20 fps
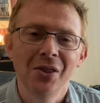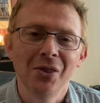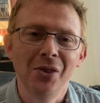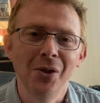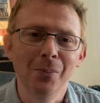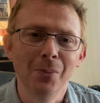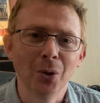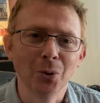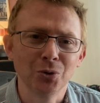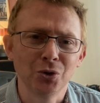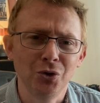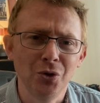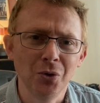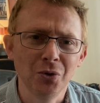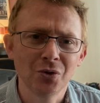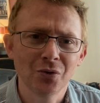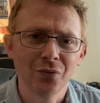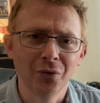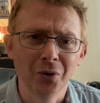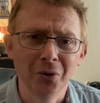the most
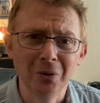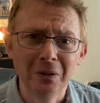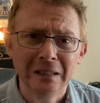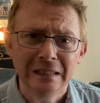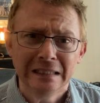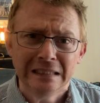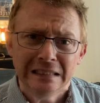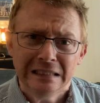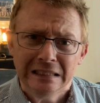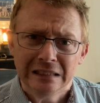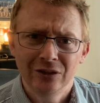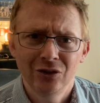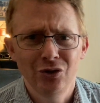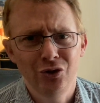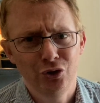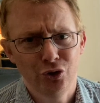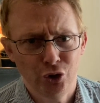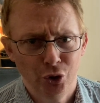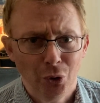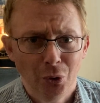useful
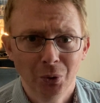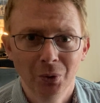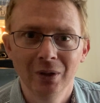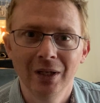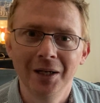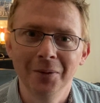tool,